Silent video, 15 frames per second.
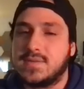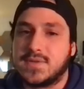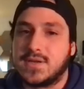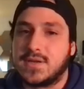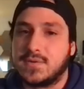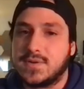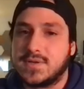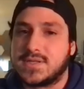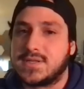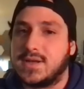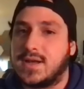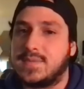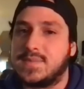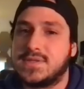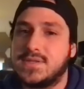like
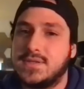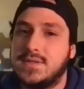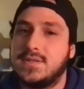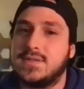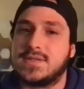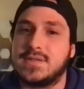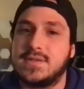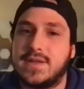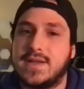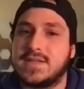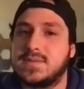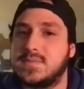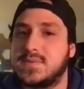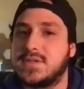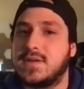Kristaps still has
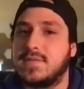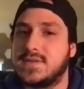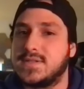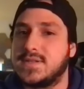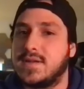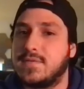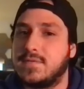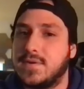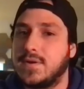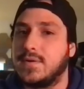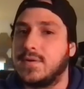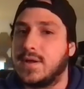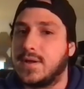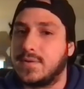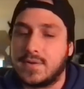some stuff he's got to
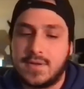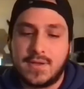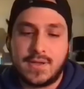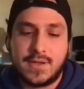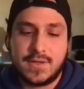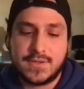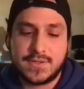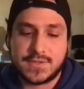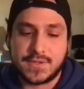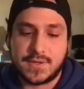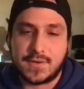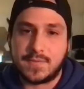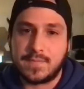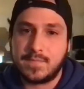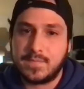figure out.
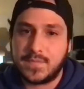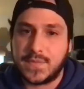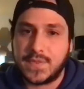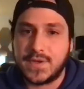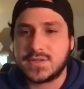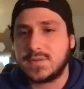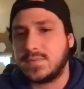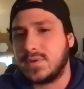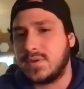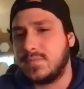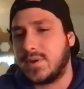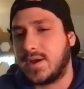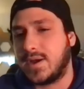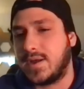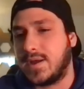So those have been
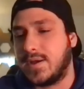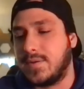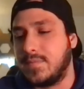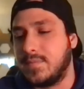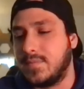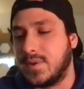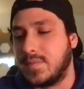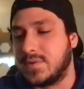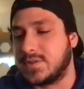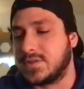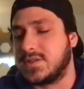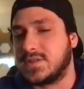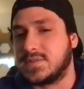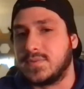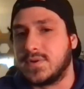my
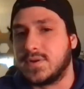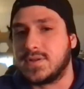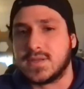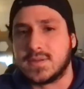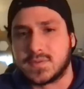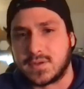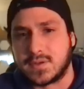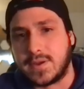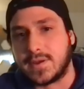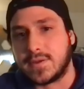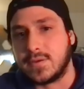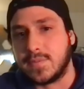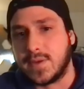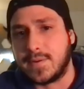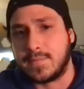most disappointing teams. What about
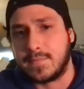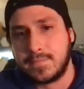you, man?